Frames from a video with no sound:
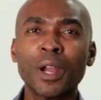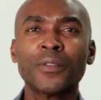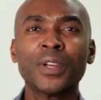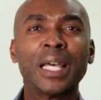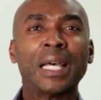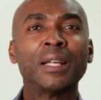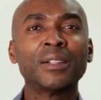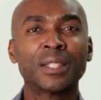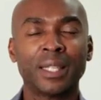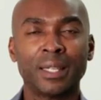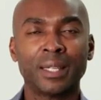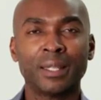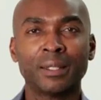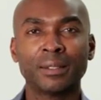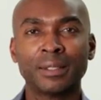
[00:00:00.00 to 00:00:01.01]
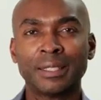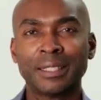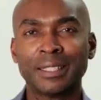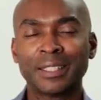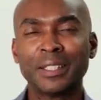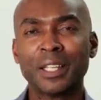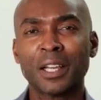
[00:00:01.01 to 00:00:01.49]
Private healthcare
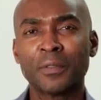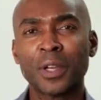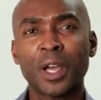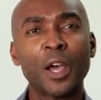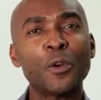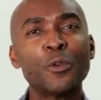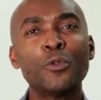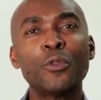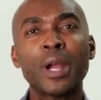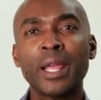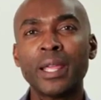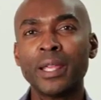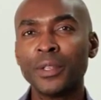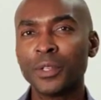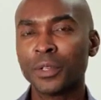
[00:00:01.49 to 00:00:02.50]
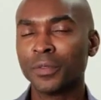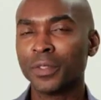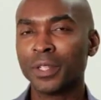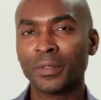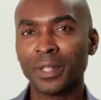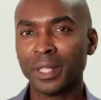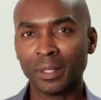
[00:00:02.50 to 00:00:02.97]
can cover a range of
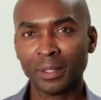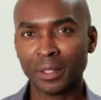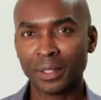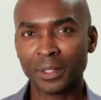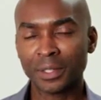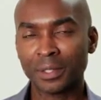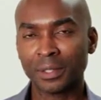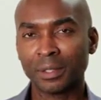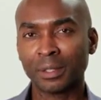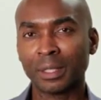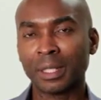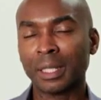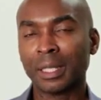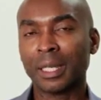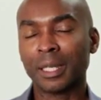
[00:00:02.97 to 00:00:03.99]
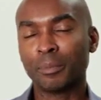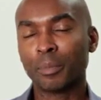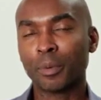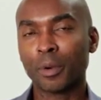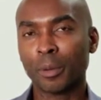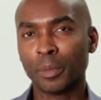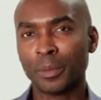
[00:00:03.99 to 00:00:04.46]
different illnesses and
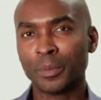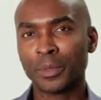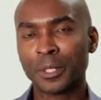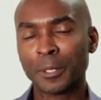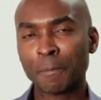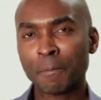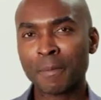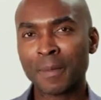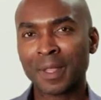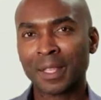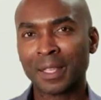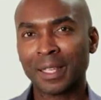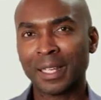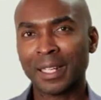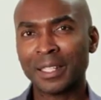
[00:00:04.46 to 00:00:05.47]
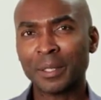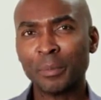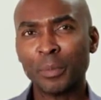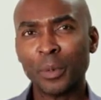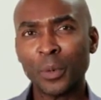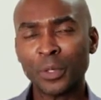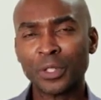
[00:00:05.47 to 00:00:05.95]
problems. And it's
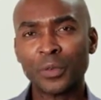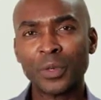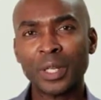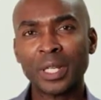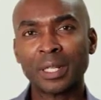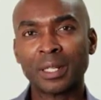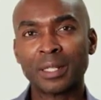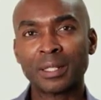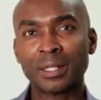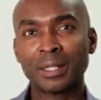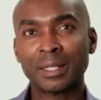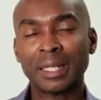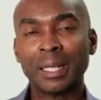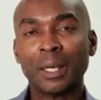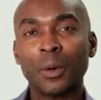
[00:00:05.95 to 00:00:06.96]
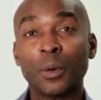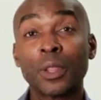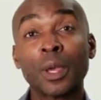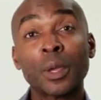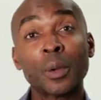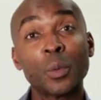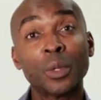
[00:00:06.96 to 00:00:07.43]
important to realise that
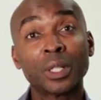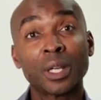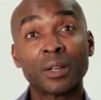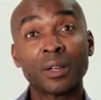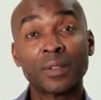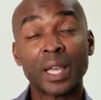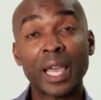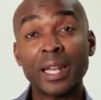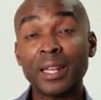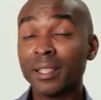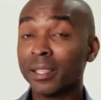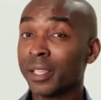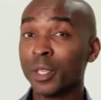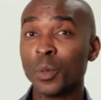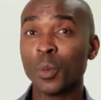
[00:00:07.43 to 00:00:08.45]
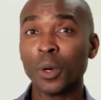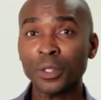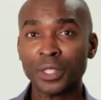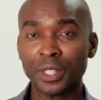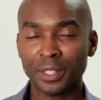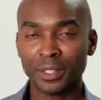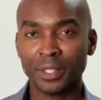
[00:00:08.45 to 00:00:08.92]
although it will cover anything you
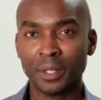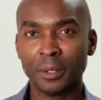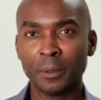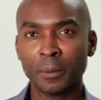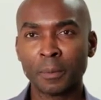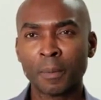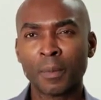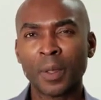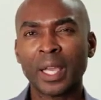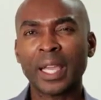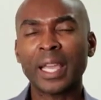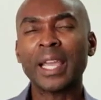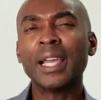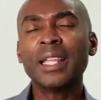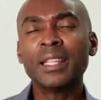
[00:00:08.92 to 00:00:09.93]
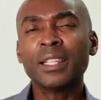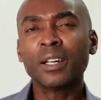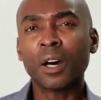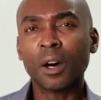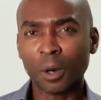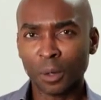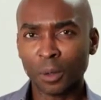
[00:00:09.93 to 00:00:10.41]
want it to, in the
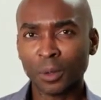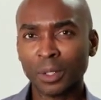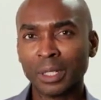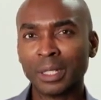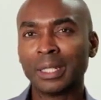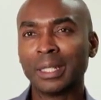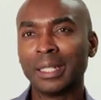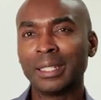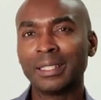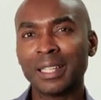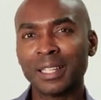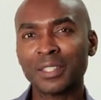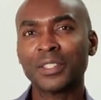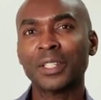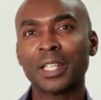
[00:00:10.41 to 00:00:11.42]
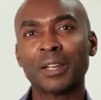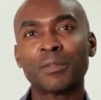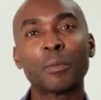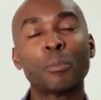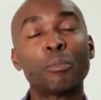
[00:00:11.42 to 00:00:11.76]
whole, it doesn't cover